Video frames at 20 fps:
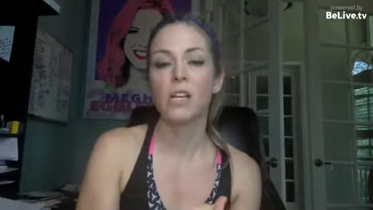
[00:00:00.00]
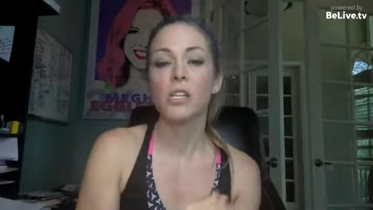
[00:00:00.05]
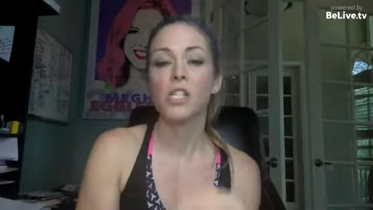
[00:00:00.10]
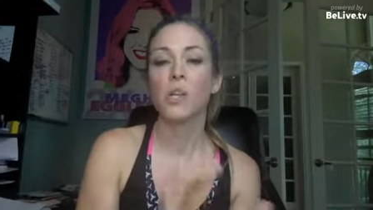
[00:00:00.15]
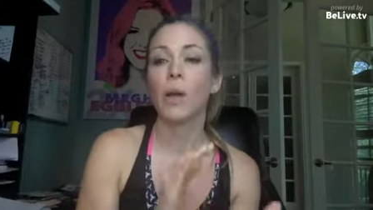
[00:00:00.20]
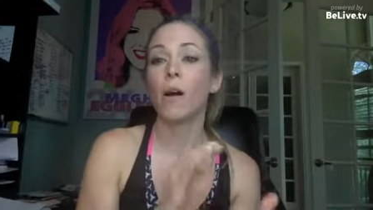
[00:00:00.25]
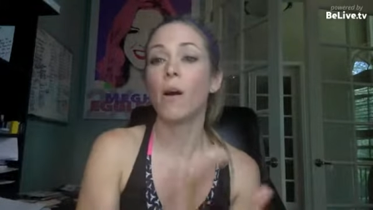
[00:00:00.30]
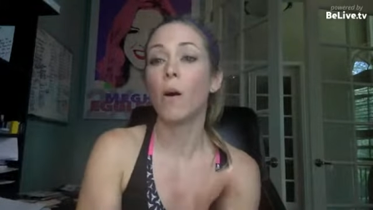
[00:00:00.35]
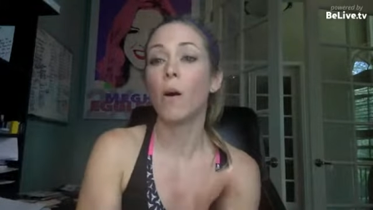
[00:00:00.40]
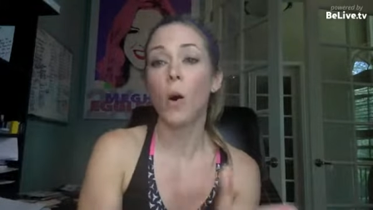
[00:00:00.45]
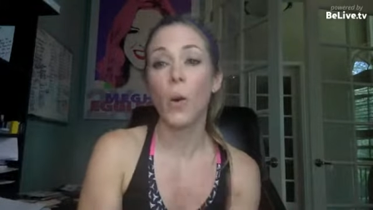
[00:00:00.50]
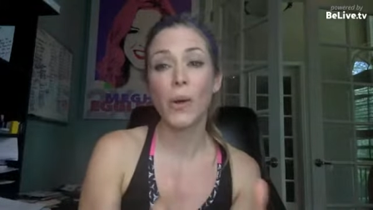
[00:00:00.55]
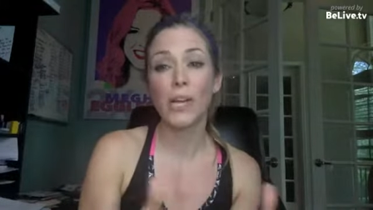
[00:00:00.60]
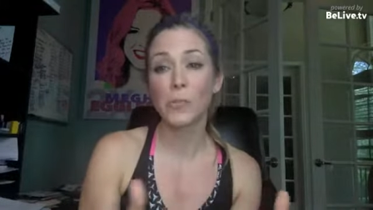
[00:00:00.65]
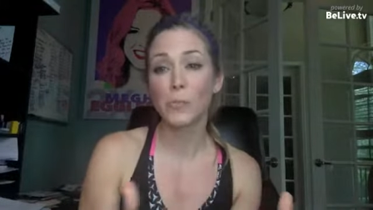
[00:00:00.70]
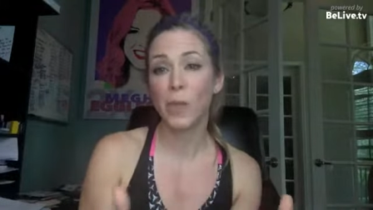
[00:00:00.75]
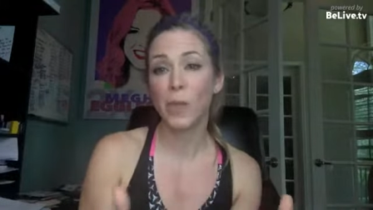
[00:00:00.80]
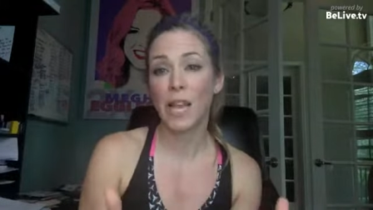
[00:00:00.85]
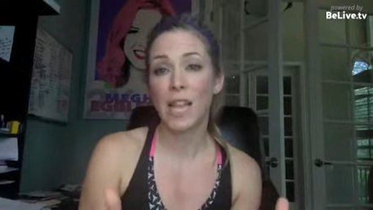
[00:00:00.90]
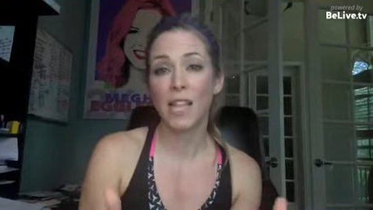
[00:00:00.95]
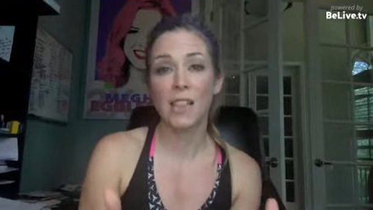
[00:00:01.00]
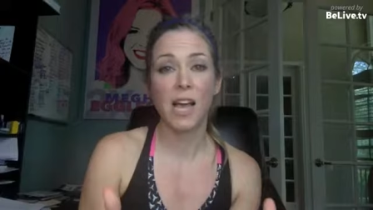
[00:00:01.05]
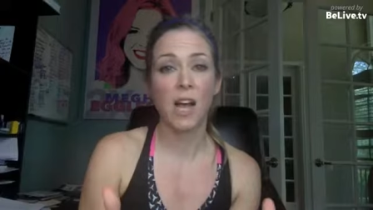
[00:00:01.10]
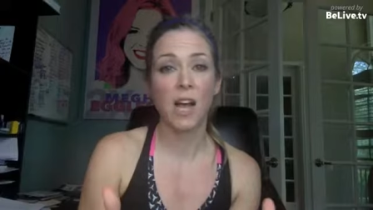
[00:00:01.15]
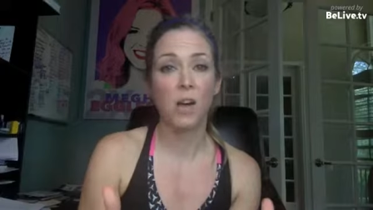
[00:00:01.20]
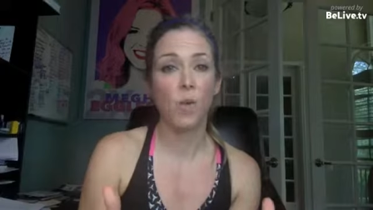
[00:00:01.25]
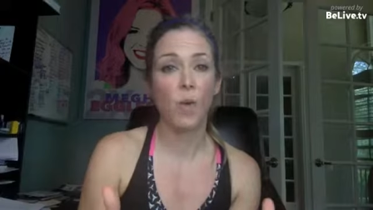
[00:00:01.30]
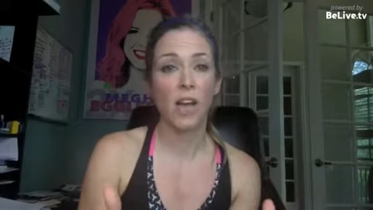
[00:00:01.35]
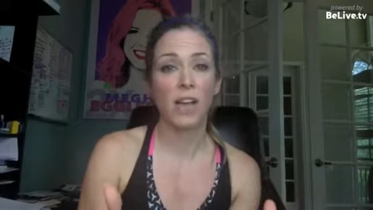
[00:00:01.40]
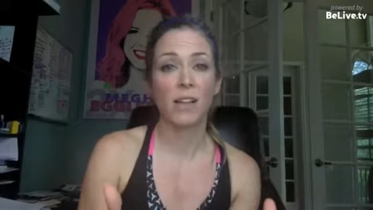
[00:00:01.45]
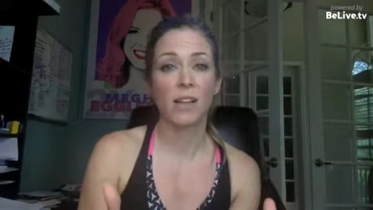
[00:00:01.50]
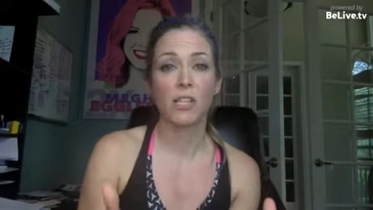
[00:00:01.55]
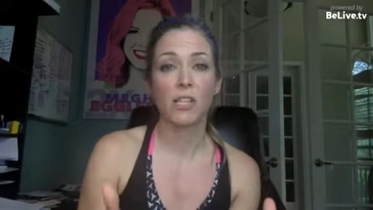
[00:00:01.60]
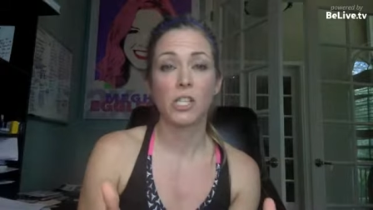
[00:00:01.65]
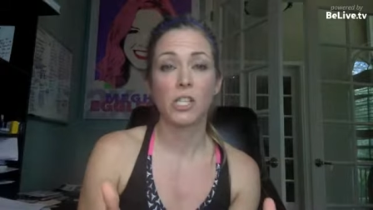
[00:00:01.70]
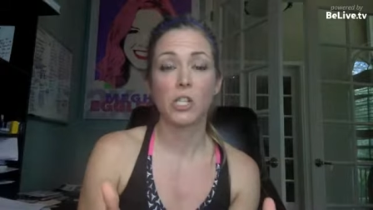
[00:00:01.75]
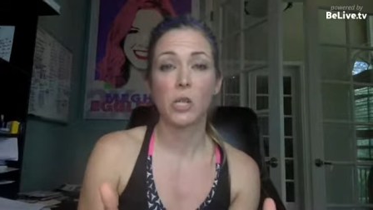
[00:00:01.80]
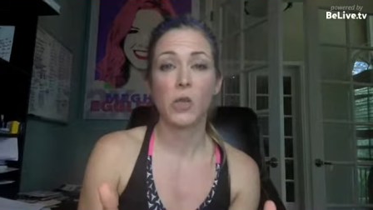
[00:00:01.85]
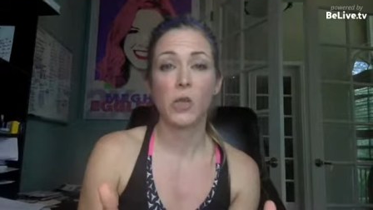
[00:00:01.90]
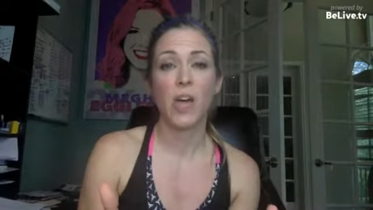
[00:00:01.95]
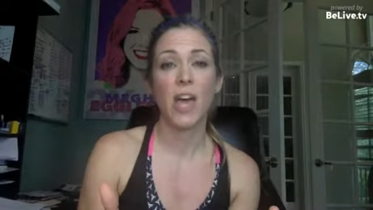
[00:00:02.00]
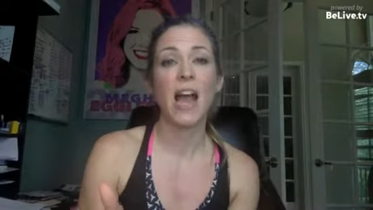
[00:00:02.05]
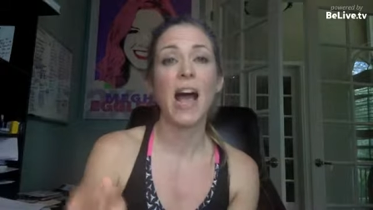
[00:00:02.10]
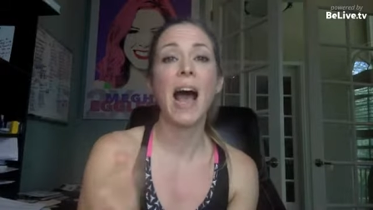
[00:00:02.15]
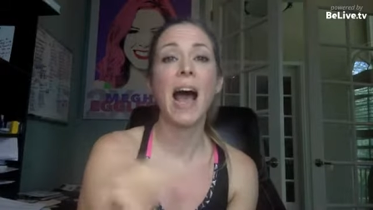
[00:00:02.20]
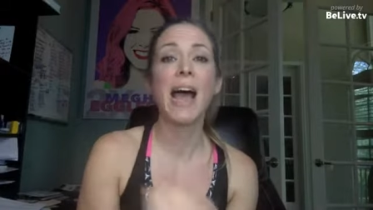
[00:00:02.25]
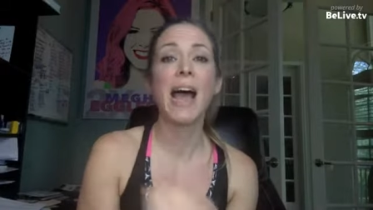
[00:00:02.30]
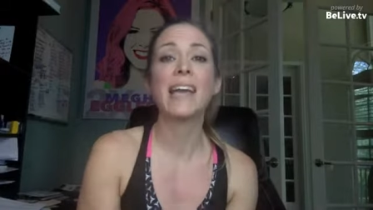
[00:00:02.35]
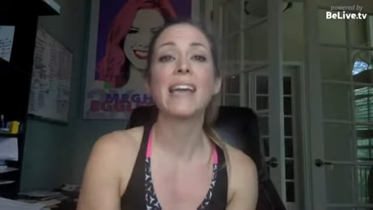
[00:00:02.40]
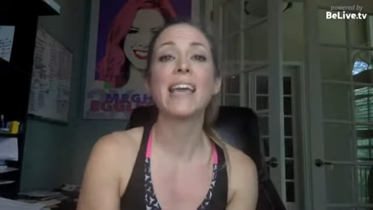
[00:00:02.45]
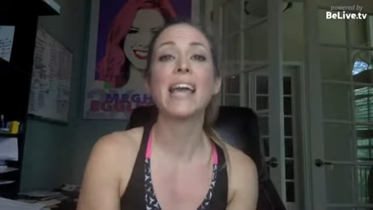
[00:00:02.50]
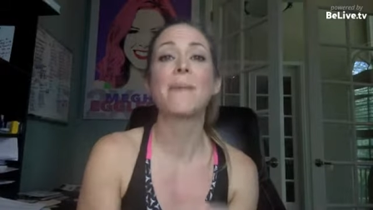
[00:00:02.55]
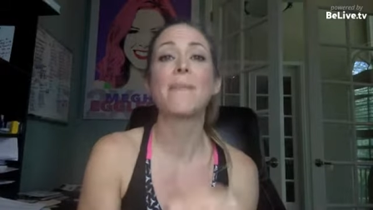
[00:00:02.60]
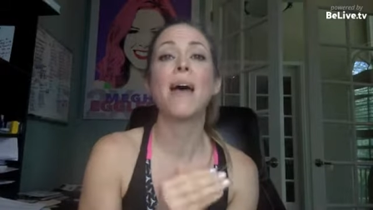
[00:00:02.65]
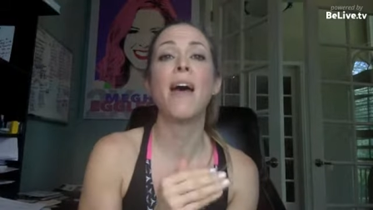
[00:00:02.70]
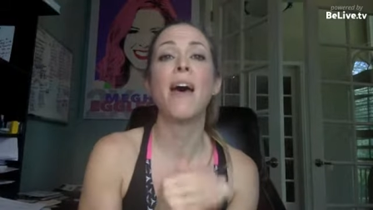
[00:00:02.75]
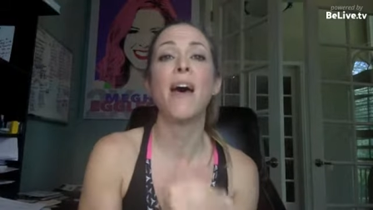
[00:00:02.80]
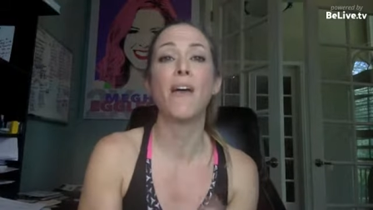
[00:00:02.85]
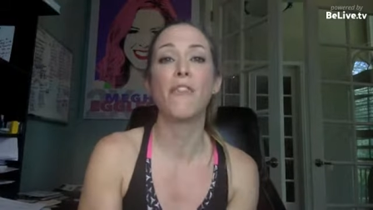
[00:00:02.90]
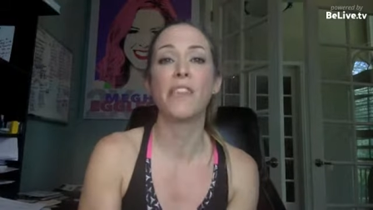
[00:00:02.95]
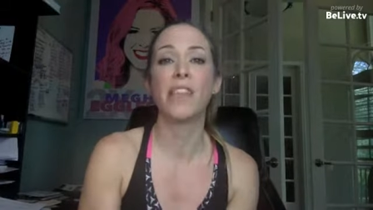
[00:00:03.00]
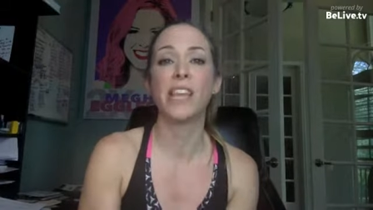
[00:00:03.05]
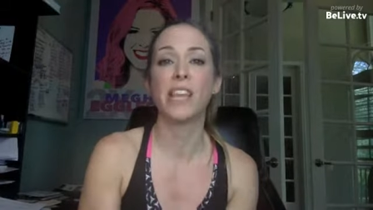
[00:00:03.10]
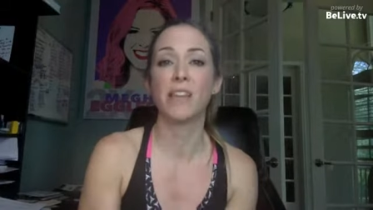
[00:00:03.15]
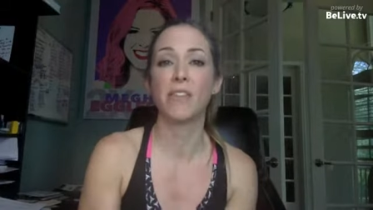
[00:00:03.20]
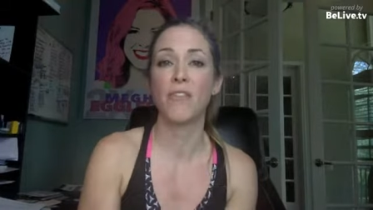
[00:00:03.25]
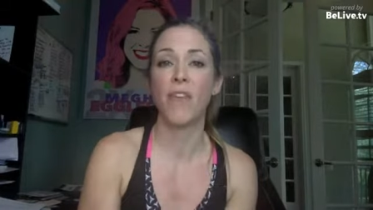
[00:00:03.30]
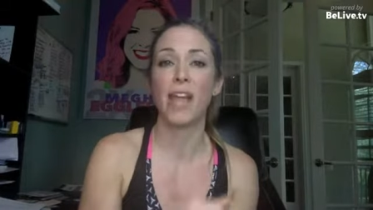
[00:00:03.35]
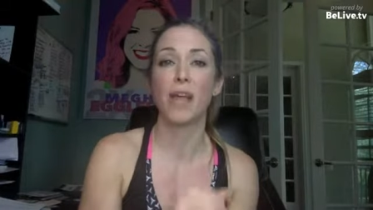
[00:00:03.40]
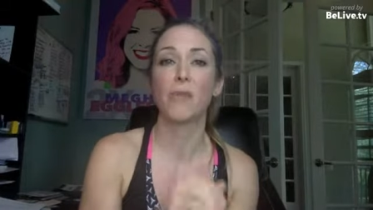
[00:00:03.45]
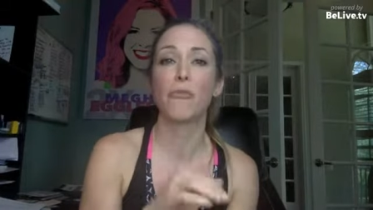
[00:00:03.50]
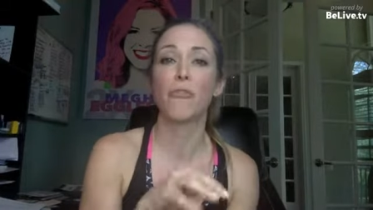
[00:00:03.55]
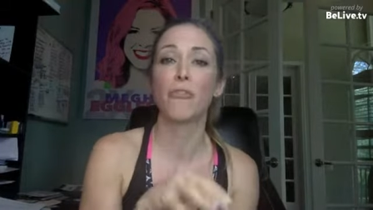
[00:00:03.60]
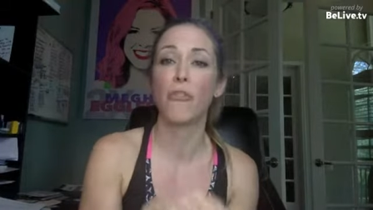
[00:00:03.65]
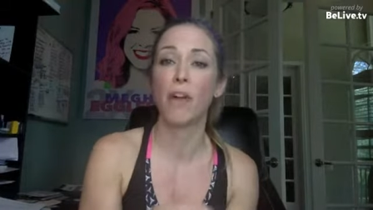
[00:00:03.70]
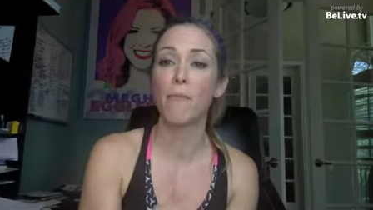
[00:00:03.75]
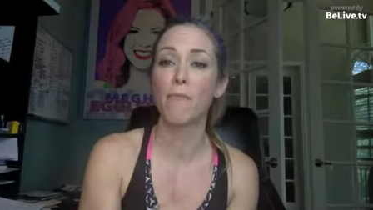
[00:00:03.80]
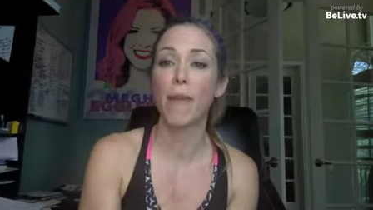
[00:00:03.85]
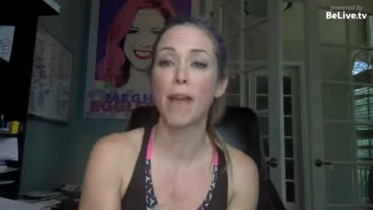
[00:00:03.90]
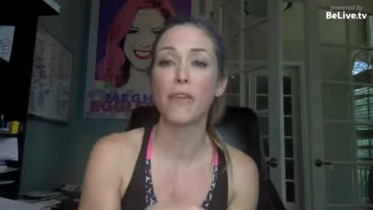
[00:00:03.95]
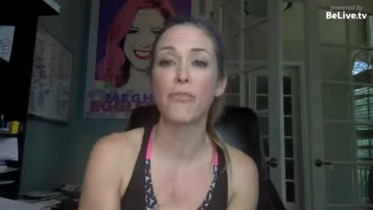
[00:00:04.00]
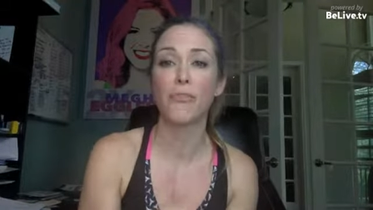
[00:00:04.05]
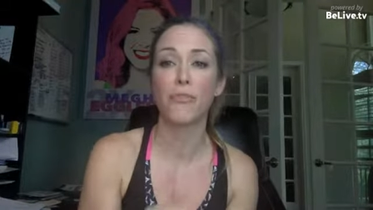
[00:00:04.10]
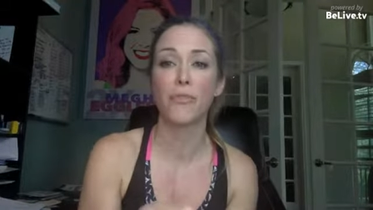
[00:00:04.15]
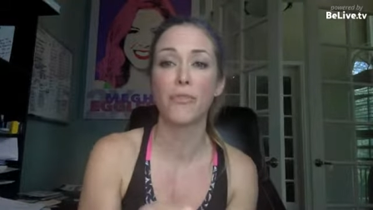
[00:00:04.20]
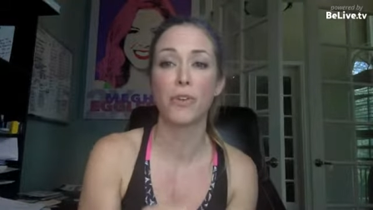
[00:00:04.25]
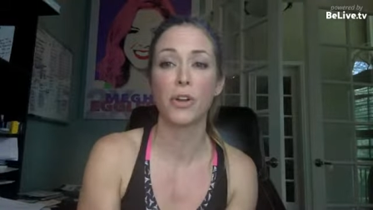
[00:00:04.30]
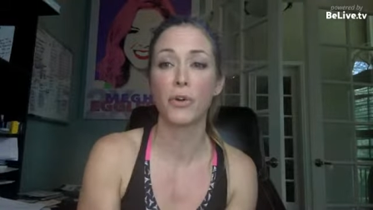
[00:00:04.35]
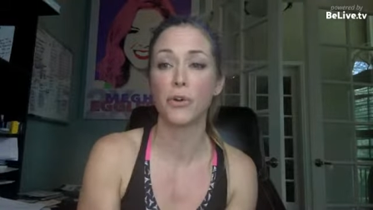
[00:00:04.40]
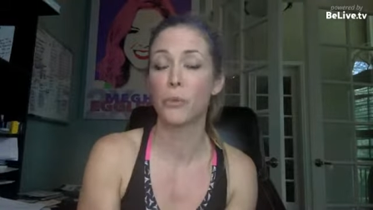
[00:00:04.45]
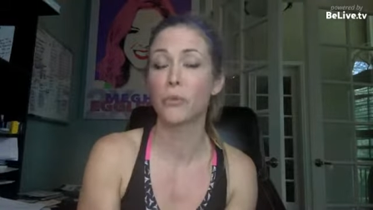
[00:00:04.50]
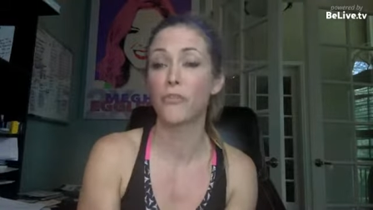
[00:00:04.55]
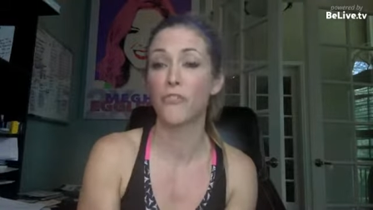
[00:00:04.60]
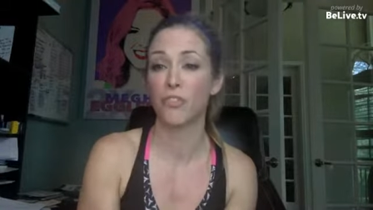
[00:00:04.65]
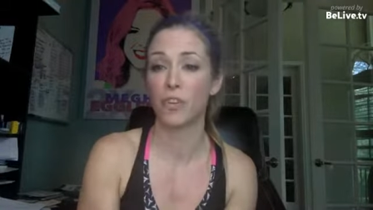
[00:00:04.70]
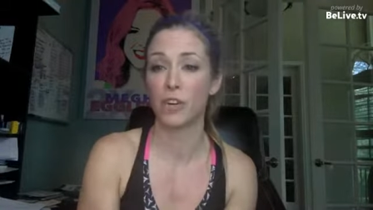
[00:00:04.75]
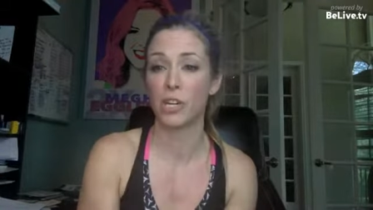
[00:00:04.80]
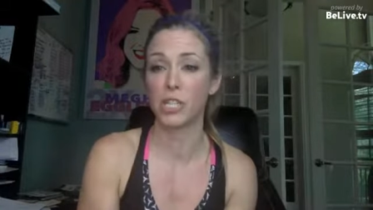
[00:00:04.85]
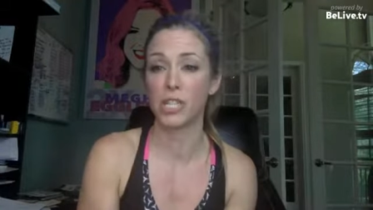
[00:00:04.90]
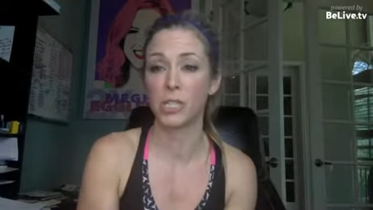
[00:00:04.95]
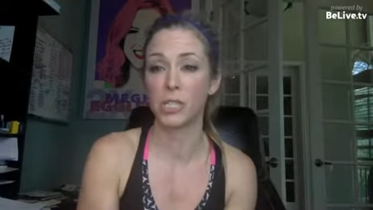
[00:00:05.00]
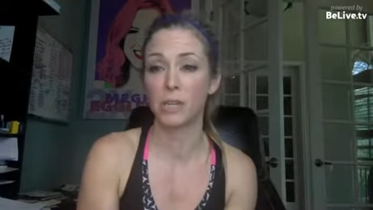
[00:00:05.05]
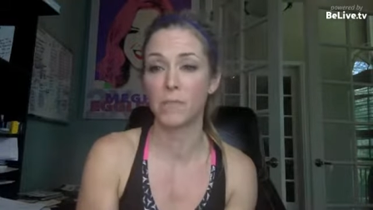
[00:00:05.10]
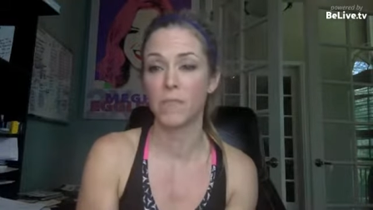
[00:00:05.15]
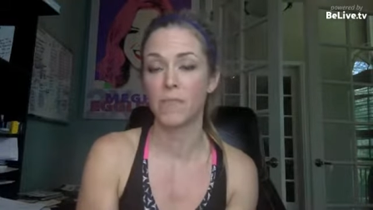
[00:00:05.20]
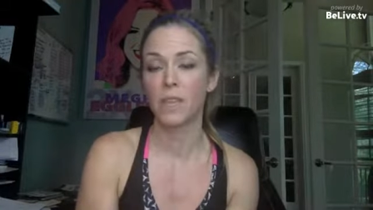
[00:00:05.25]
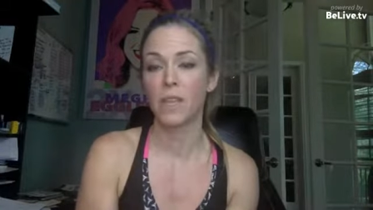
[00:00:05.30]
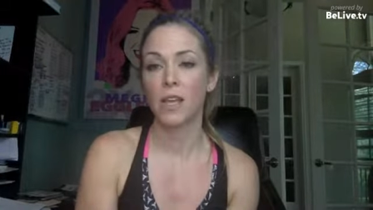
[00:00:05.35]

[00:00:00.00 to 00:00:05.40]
So I always plan it that way so that I am heavily inviting from my free group first.